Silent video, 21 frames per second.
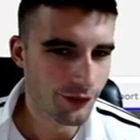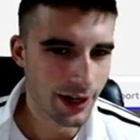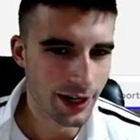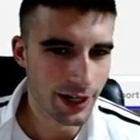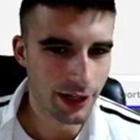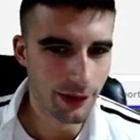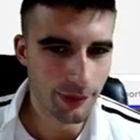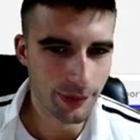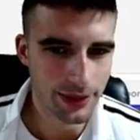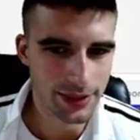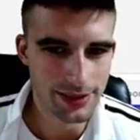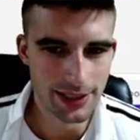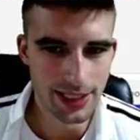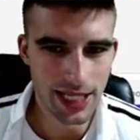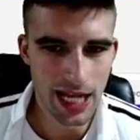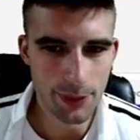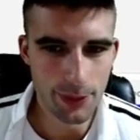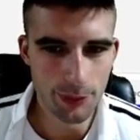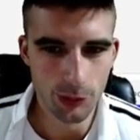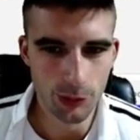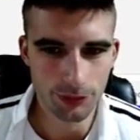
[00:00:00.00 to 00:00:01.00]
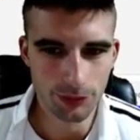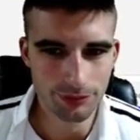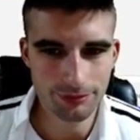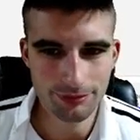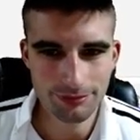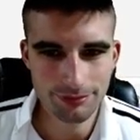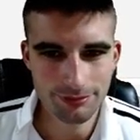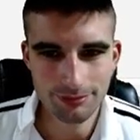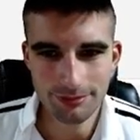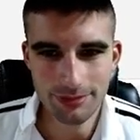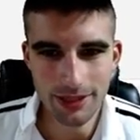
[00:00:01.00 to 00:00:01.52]
fire, but he's a capable
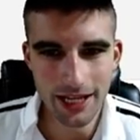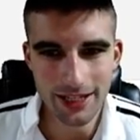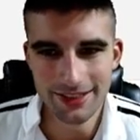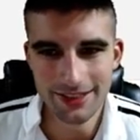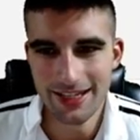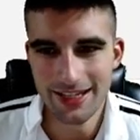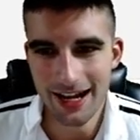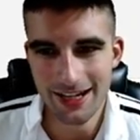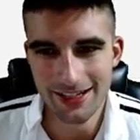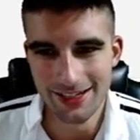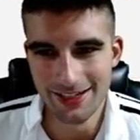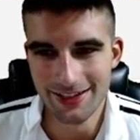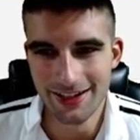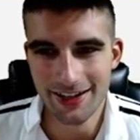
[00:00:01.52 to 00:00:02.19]
pass-catching